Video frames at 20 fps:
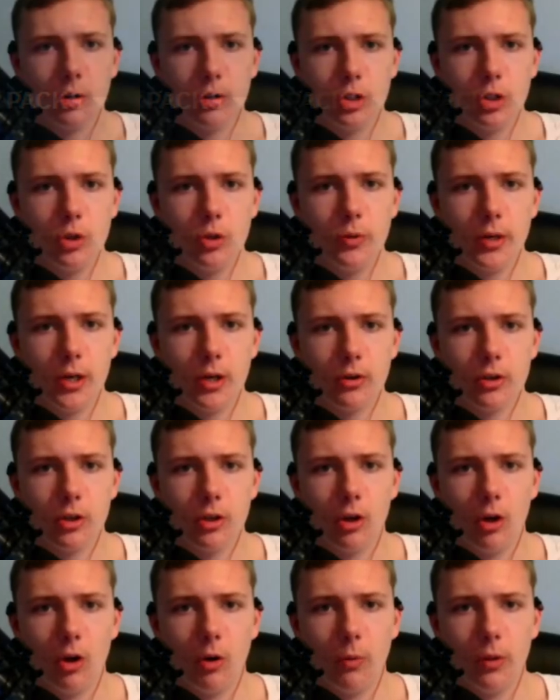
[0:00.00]
2 years
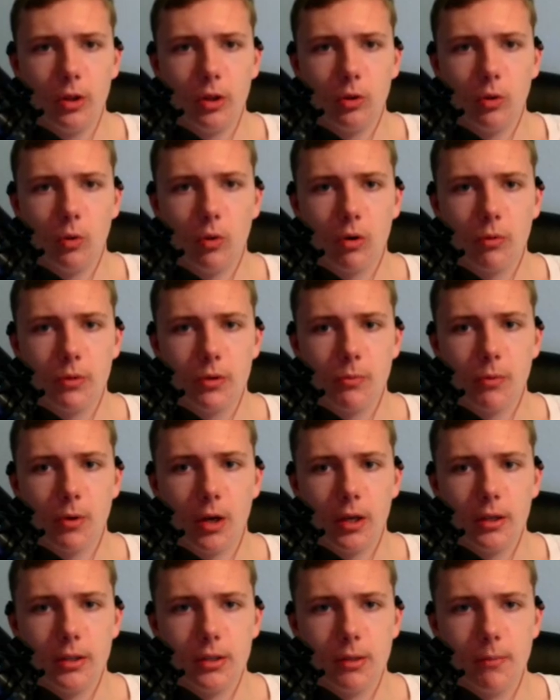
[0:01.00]
ago when lore was
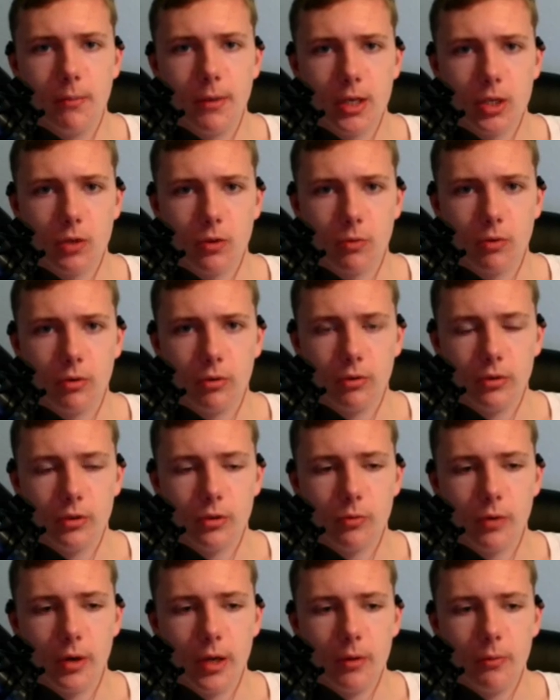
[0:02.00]
brought into Pixel
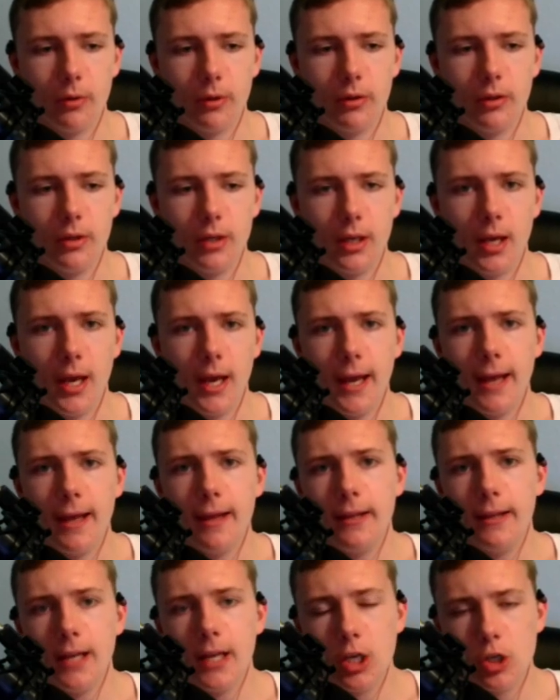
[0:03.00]
Worlds, right? With the
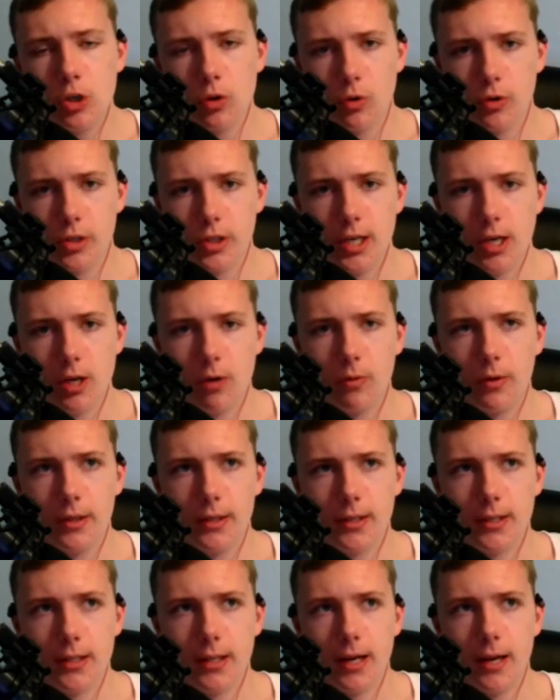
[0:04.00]
intro
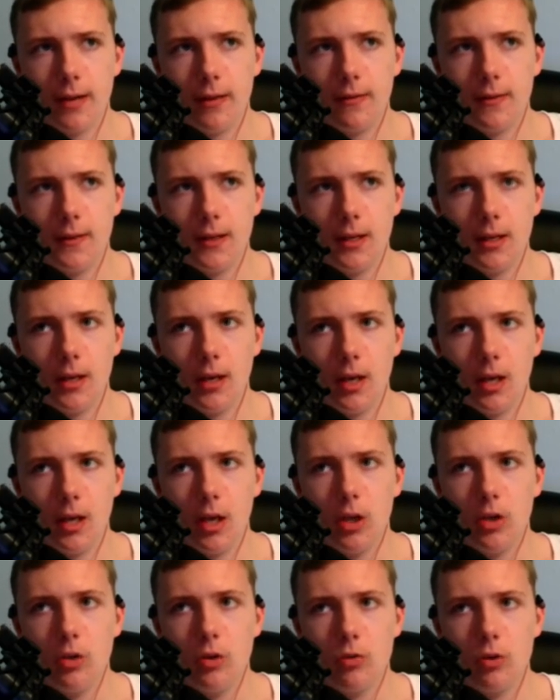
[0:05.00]
sequence and the
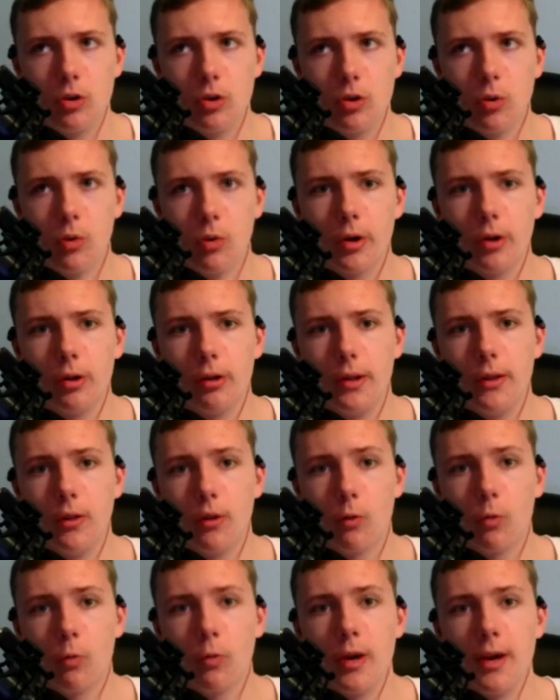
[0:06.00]
new tutorial and
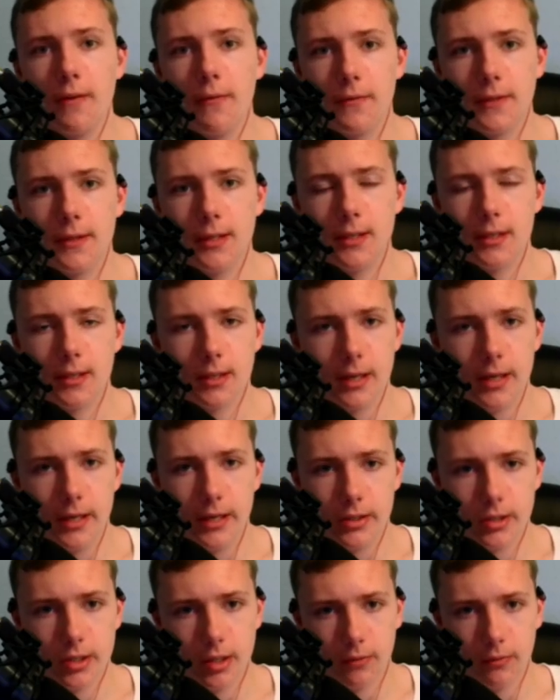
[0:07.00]
the rifts
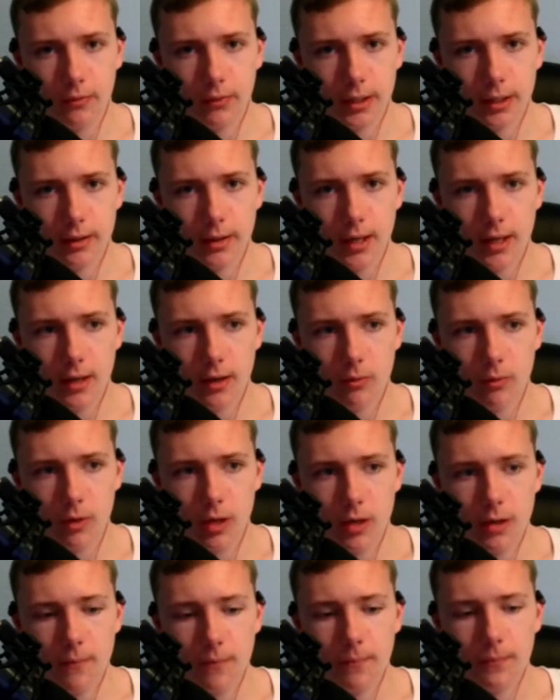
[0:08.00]
and stuff like that,
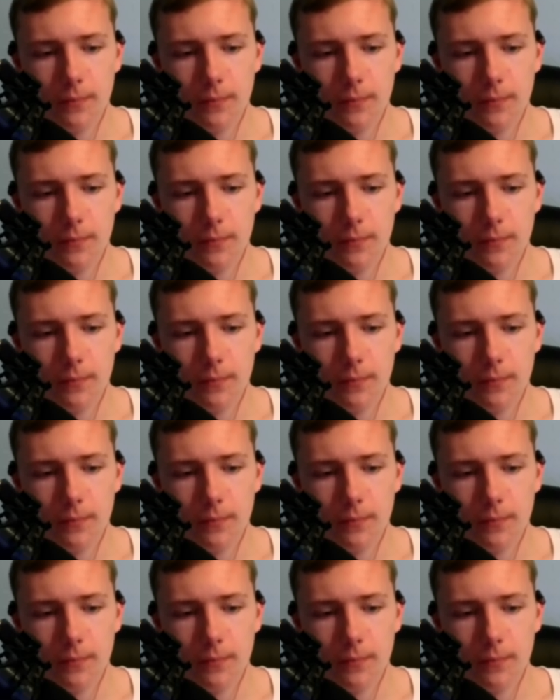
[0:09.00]
right?